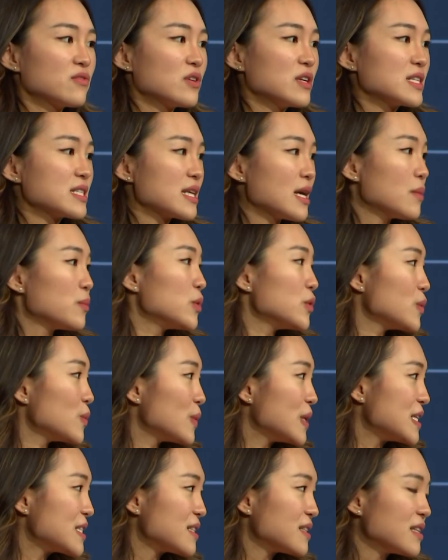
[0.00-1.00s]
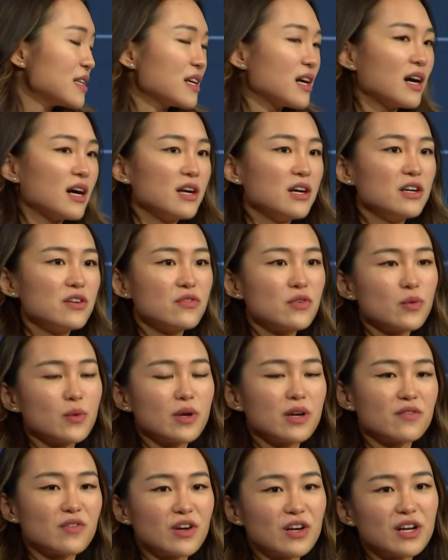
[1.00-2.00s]
For example, we recently hired for
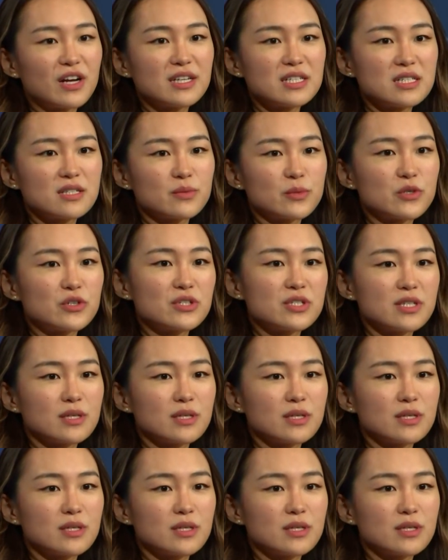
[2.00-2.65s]
one of our customers